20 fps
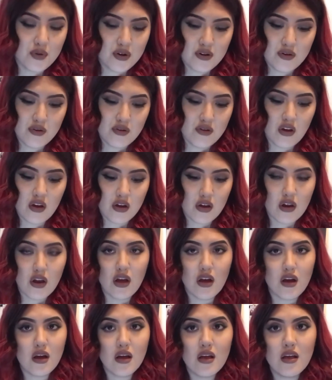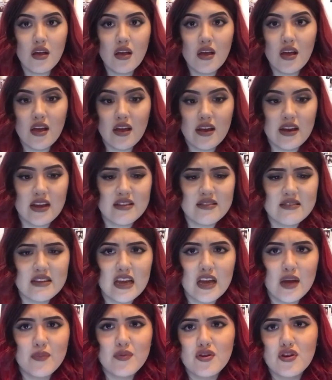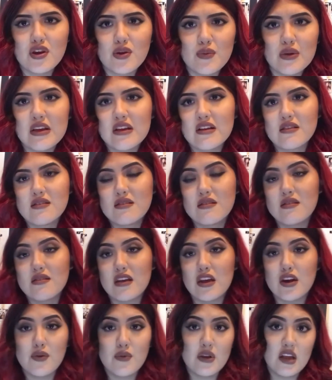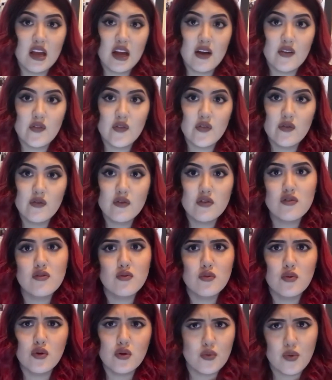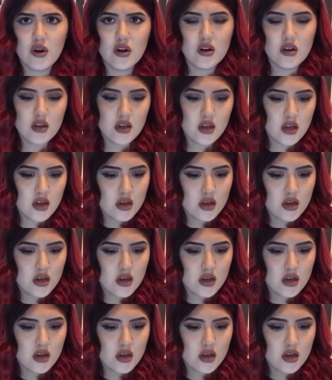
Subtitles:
We talk a lot, and I stay up during the weekend since I don't really have school or work.